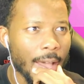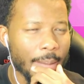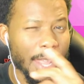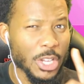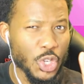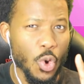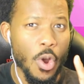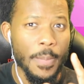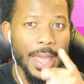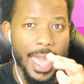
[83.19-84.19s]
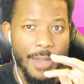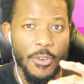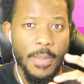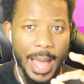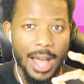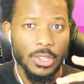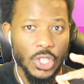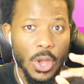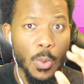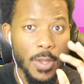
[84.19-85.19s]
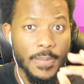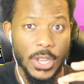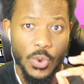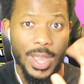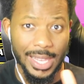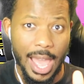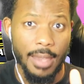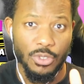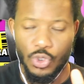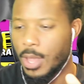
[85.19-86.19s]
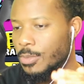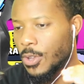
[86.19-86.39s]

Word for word: I'm not sure, but every milestone we've been doing live stream.